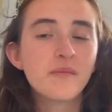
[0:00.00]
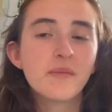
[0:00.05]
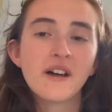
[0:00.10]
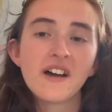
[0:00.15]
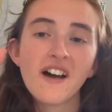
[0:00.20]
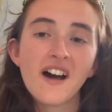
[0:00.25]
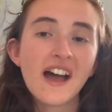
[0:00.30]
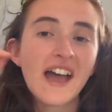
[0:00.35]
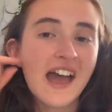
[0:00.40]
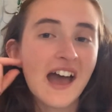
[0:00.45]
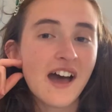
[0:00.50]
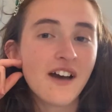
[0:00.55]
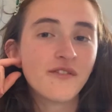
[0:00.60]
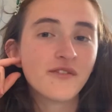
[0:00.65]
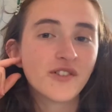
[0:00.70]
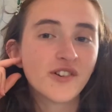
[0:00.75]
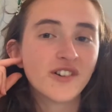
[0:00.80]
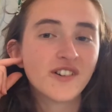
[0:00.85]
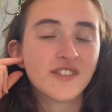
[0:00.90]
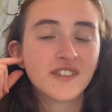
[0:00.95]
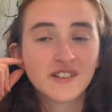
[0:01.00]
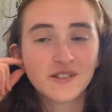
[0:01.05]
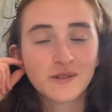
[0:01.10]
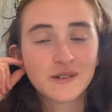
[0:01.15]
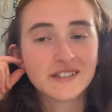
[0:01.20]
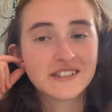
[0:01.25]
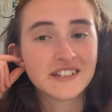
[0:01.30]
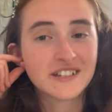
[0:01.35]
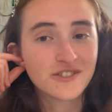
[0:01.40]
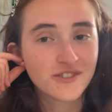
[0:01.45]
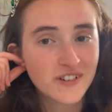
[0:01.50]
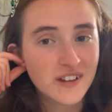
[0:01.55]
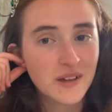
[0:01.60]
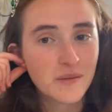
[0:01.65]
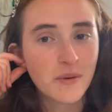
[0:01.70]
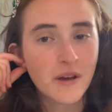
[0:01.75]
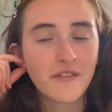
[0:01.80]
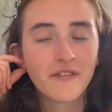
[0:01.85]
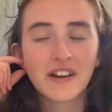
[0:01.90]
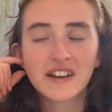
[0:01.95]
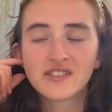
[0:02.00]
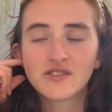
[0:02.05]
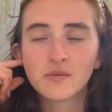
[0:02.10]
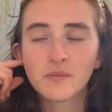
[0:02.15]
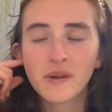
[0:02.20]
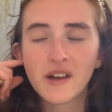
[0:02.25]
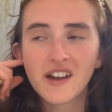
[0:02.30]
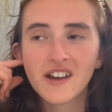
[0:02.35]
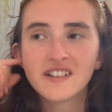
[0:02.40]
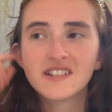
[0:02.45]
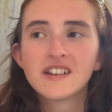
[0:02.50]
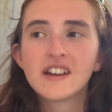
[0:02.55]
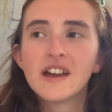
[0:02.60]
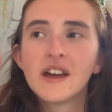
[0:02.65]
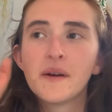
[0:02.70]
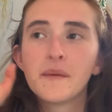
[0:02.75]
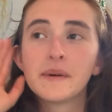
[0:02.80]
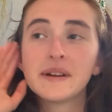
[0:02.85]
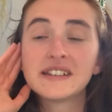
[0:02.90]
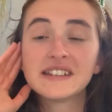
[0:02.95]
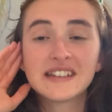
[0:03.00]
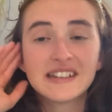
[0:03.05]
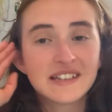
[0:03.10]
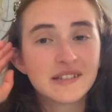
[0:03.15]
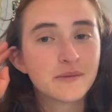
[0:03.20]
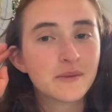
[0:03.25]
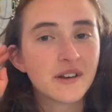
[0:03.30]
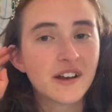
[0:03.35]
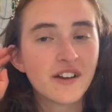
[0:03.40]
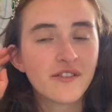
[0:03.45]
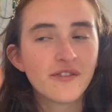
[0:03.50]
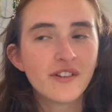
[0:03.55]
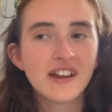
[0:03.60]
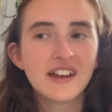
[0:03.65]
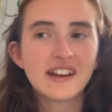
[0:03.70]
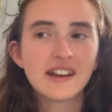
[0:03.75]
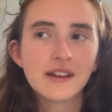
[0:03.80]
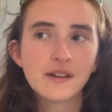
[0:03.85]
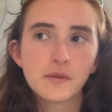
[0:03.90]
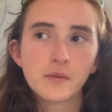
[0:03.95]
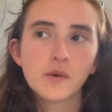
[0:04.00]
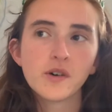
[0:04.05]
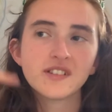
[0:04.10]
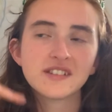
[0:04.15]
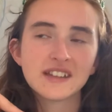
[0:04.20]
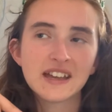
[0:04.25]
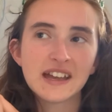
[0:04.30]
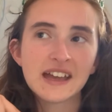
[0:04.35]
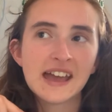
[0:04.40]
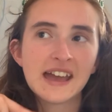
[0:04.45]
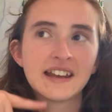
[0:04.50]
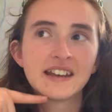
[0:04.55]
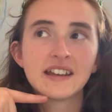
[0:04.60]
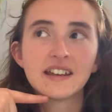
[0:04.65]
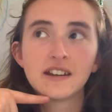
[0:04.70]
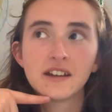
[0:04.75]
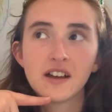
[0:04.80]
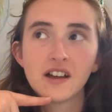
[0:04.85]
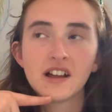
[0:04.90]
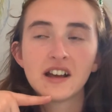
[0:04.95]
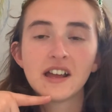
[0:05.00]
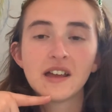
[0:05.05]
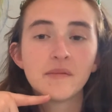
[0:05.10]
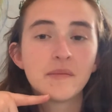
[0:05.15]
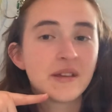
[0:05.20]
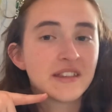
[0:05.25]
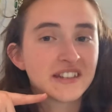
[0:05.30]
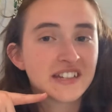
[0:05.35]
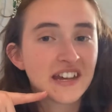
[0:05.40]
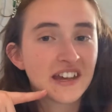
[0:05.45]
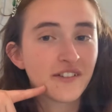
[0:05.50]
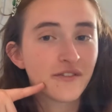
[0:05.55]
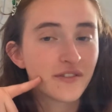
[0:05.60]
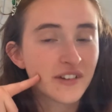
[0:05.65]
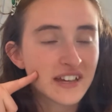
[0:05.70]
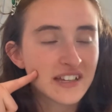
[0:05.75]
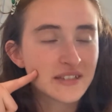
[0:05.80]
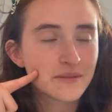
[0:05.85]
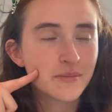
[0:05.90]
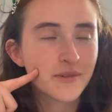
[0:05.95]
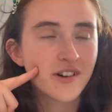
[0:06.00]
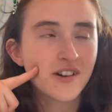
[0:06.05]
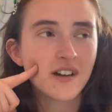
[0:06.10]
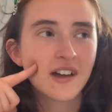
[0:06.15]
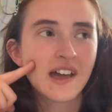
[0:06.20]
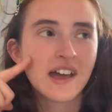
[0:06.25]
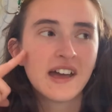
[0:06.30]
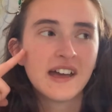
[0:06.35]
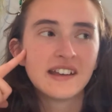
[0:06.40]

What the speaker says: But I have got The Twisted Tree by Rachel Burge, which is one I've read. It was, again, an earlier Mythicate Reads book.